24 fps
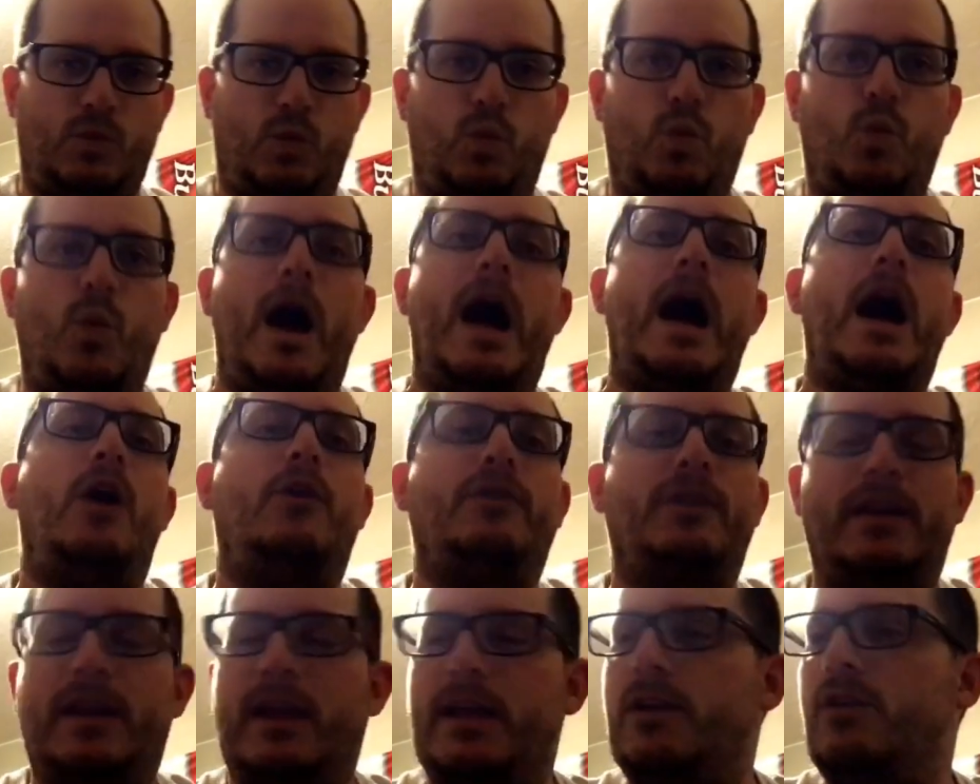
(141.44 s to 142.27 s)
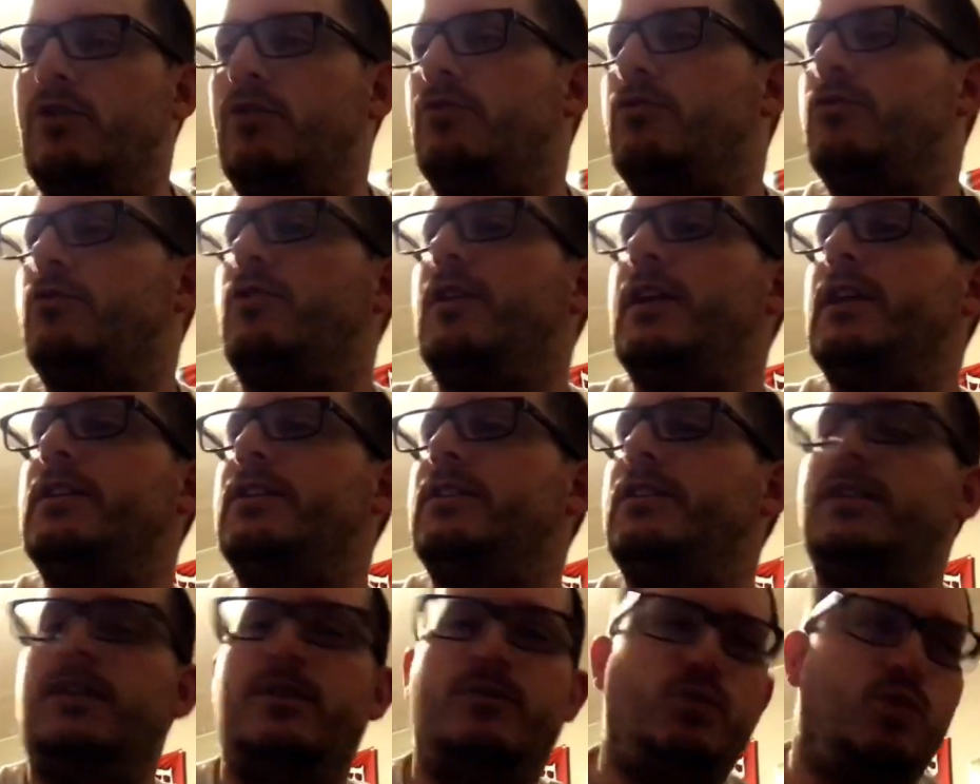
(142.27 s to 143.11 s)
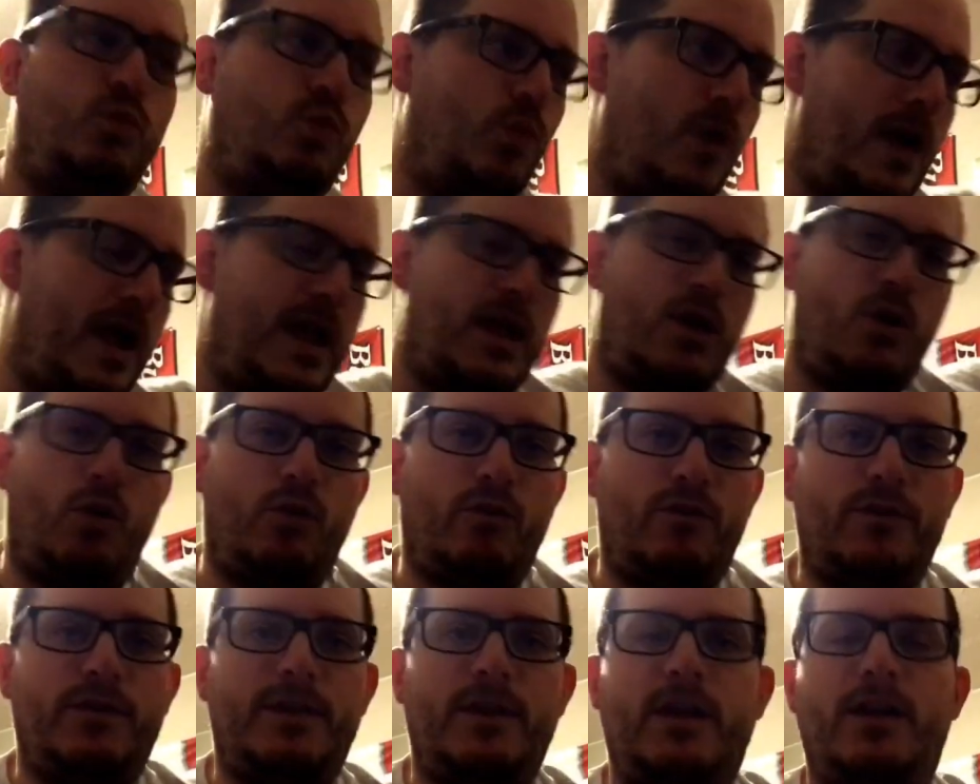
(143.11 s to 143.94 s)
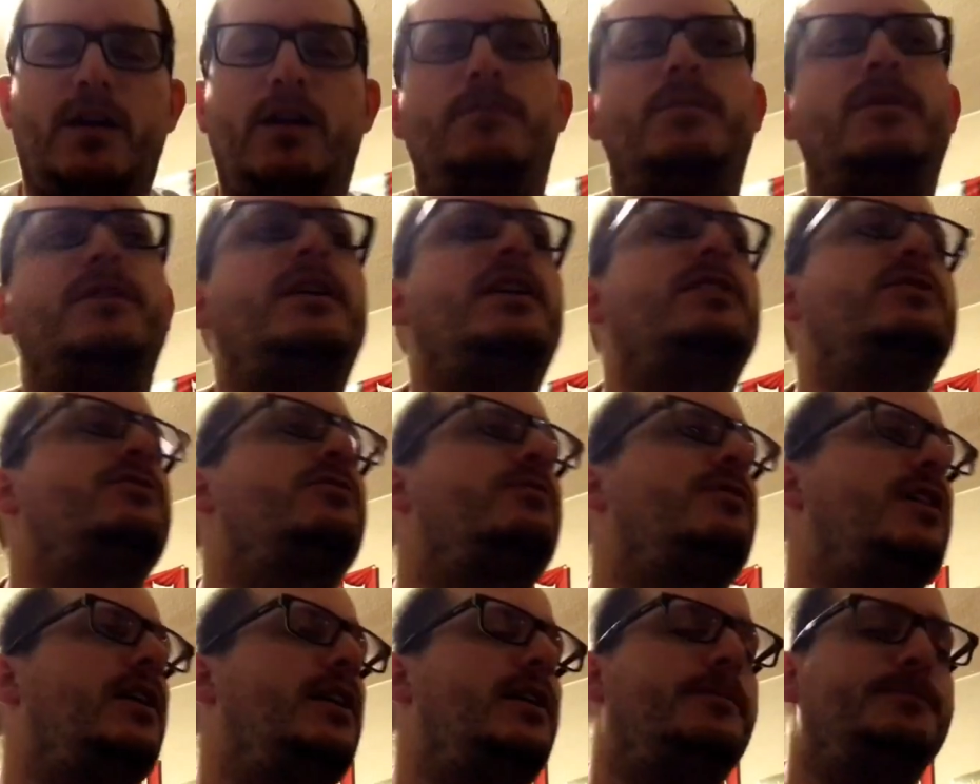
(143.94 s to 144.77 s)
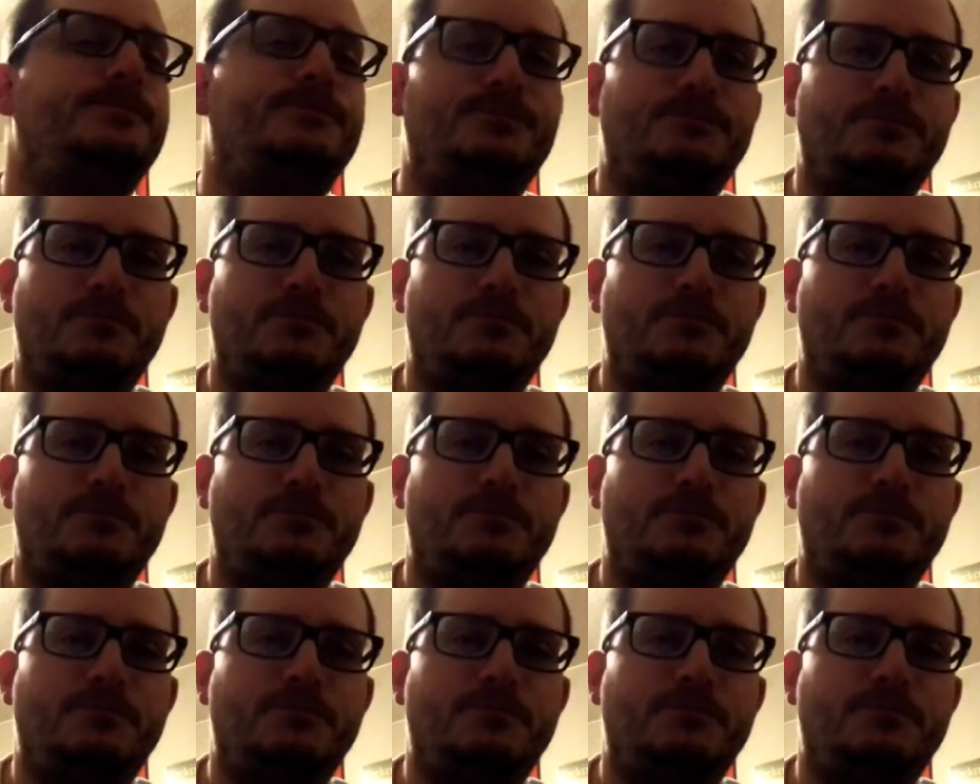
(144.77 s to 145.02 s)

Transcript: wow, did I go crazy way over there, but that's okay.